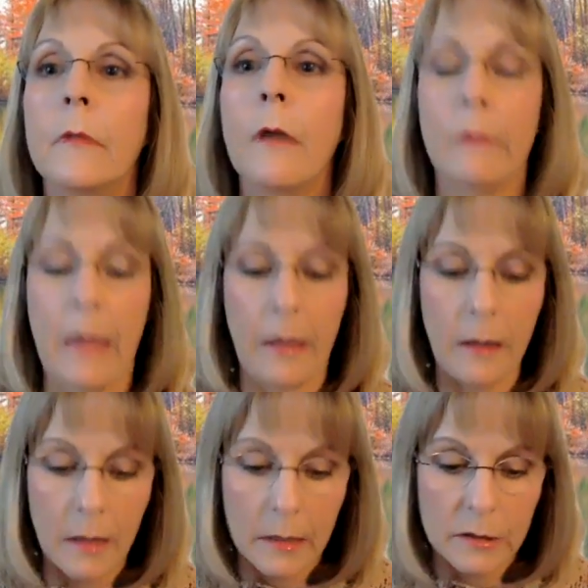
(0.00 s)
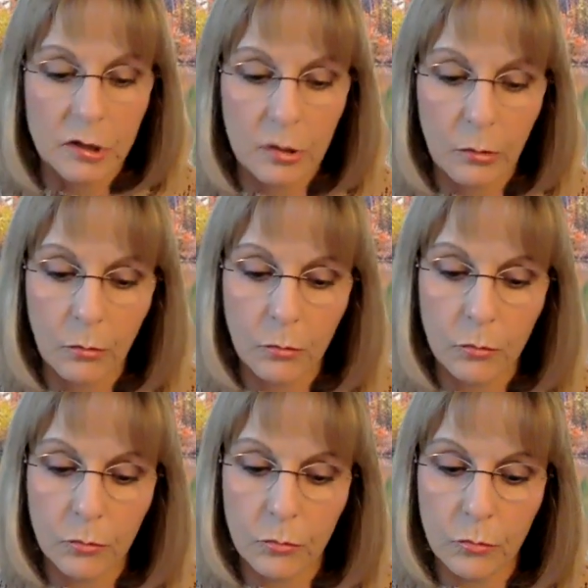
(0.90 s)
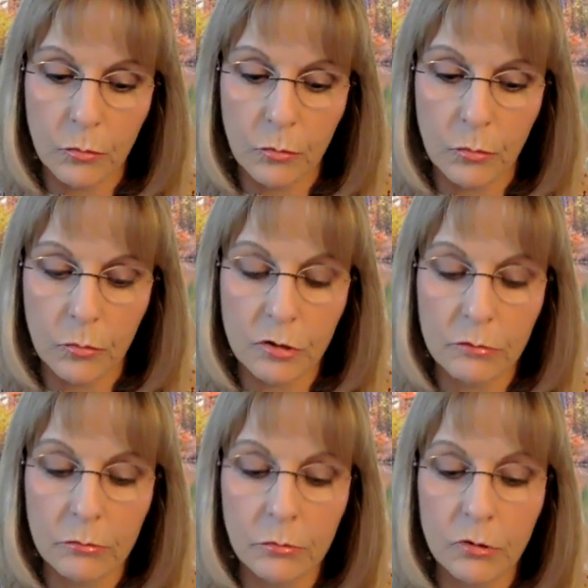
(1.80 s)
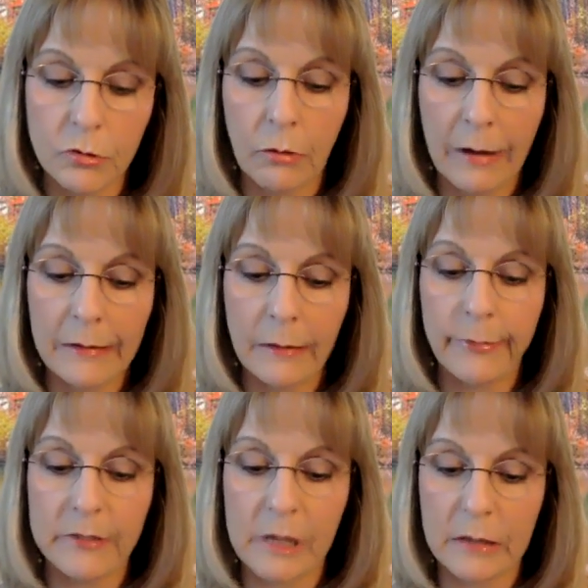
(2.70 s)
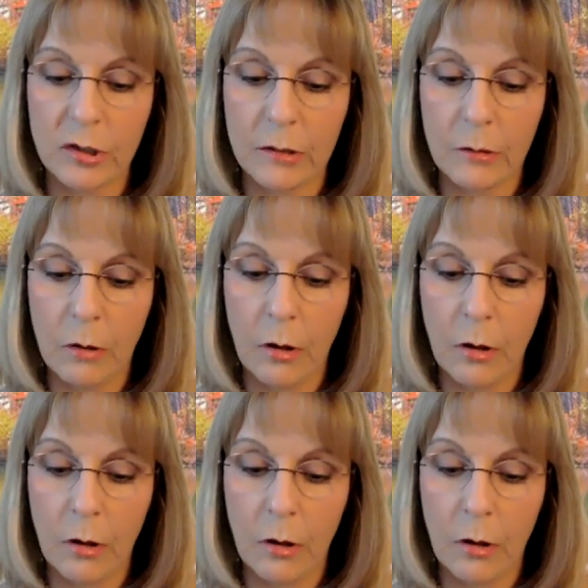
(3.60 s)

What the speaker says: okay, so do I need protection?